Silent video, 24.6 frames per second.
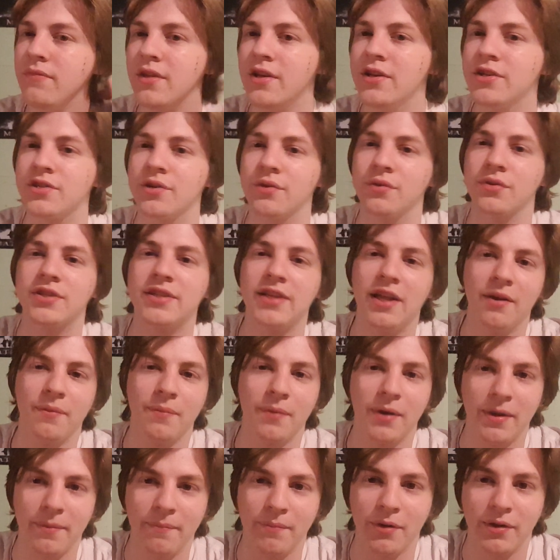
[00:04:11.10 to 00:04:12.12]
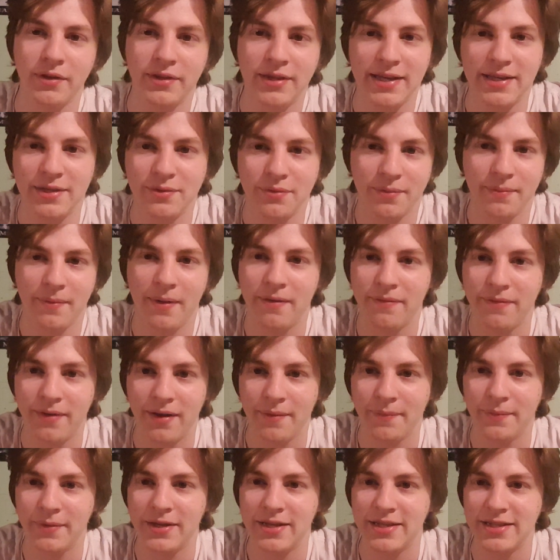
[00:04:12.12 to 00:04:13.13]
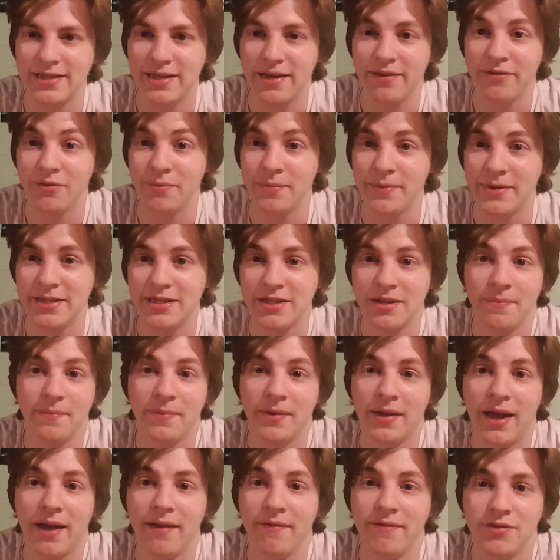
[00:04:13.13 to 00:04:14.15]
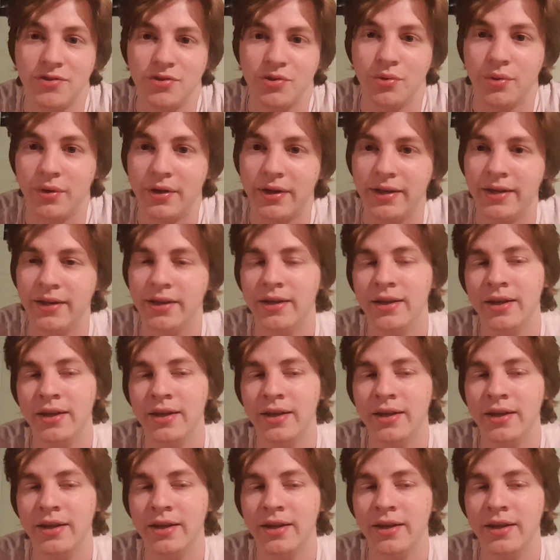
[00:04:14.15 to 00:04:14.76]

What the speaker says: So celebrating birthdays with my family has never been something I've enjoyed.